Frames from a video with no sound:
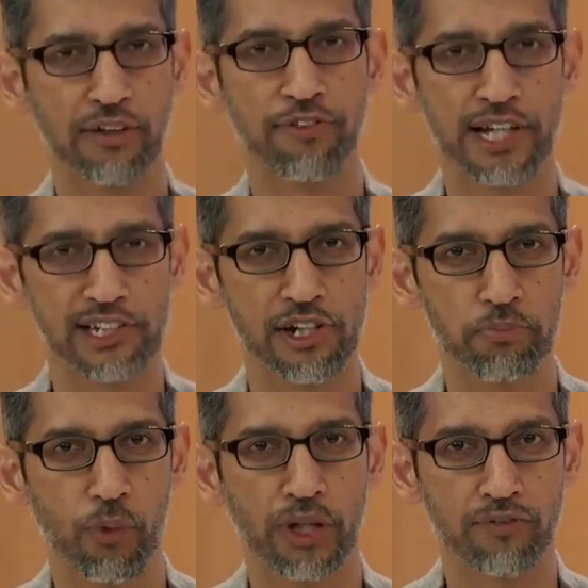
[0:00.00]

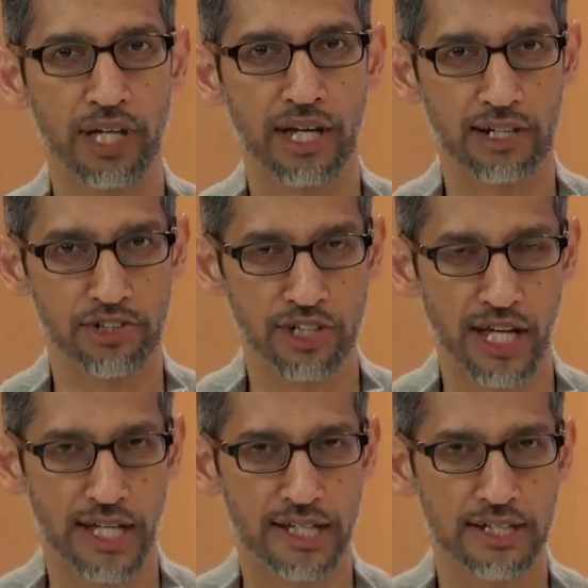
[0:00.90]
inflection point we are at
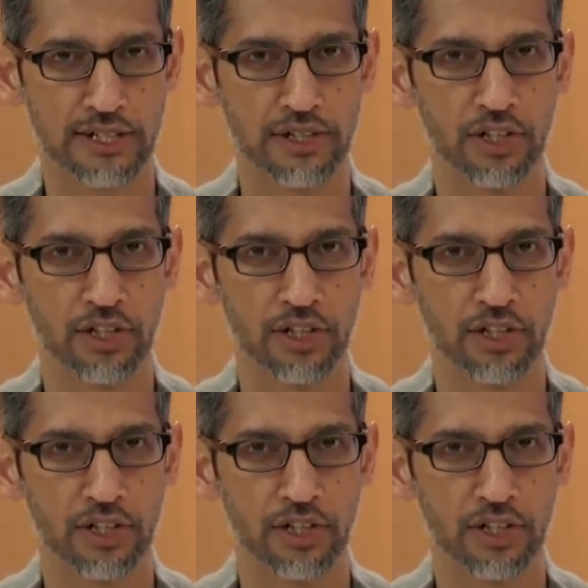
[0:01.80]
today.